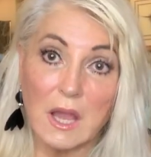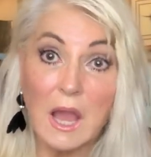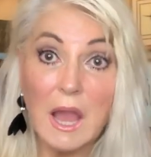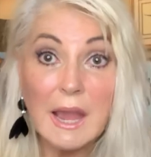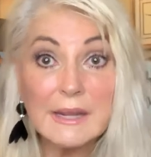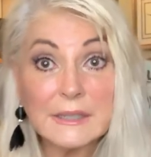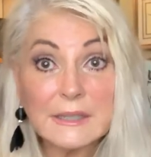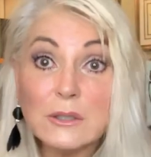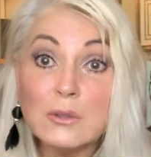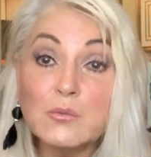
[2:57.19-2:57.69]

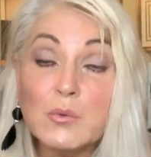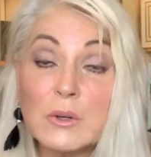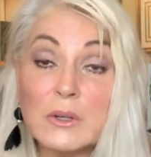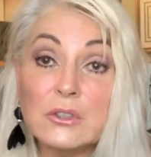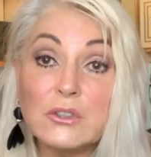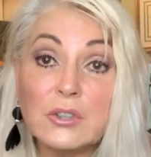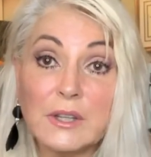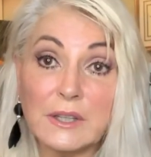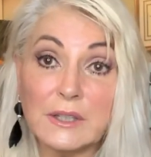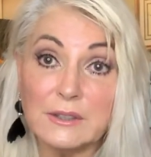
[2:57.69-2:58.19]
I didn't
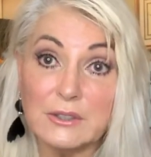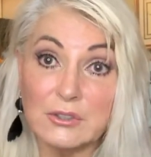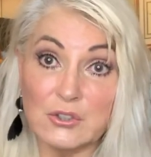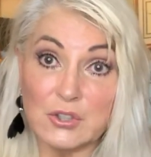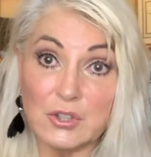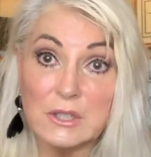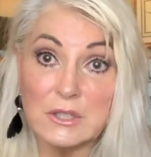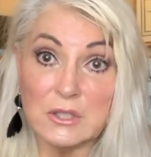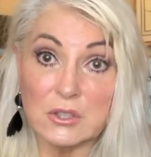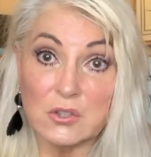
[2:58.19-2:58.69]
want to take the
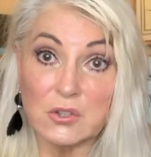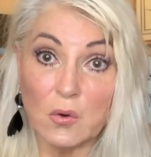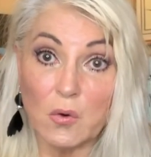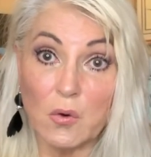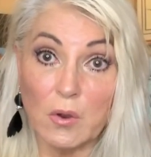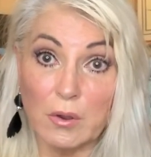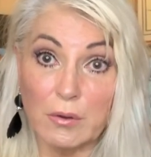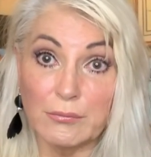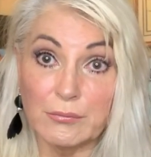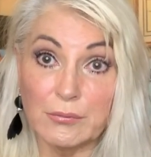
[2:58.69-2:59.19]
jeans
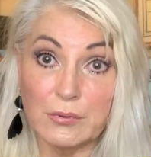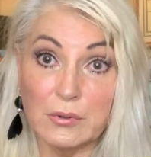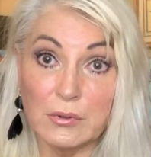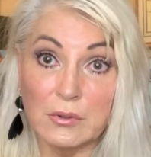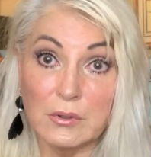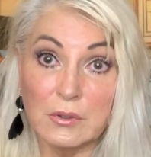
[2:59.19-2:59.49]
off